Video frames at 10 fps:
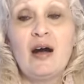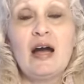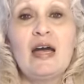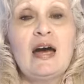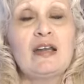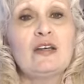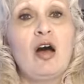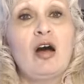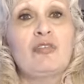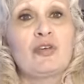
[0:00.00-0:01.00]
I had an
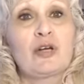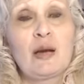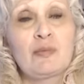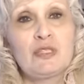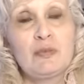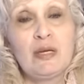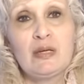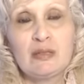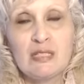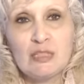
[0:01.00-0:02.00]
offer come to
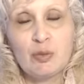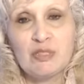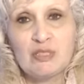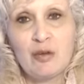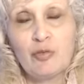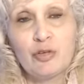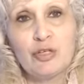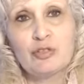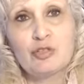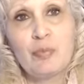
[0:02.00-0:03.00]
me. This was several
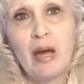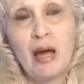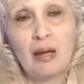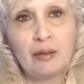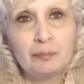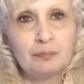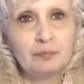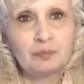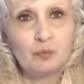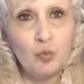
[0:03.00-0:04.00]
years back,
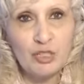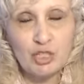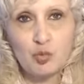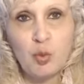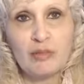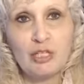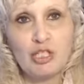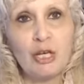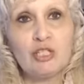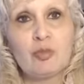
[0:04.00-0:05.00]
which is one that
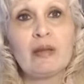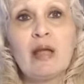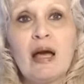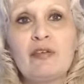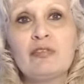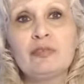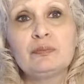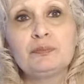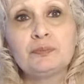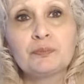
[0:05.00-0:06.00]
changed my life.
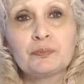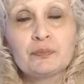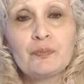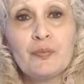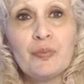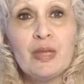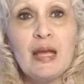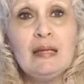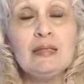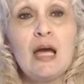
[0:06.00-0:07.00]

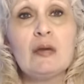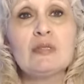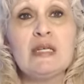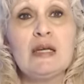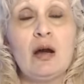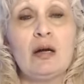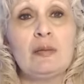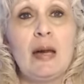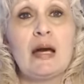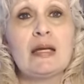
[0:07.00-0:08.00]
And I was hee
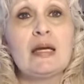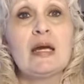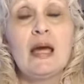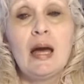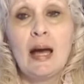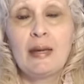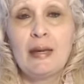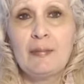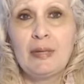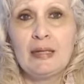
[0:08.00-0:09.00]
hawing about it. I
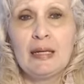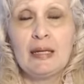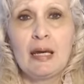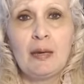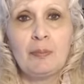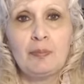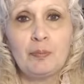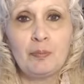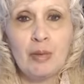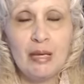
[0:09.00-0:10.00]
kept getting a
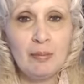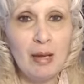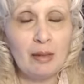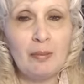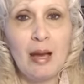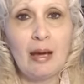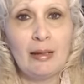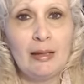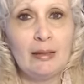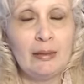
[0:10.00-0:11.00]
email about
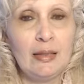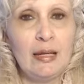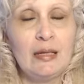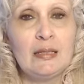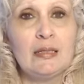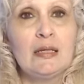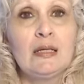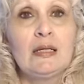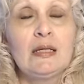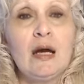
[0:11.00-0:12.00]
it, and
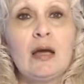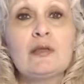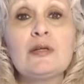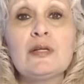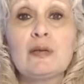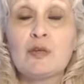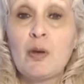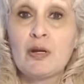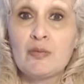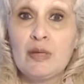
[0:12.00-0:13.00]
I learned it was
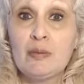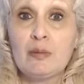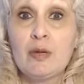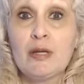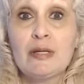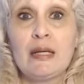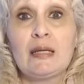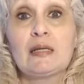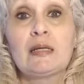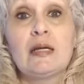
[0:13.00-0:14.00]
part of email marketing.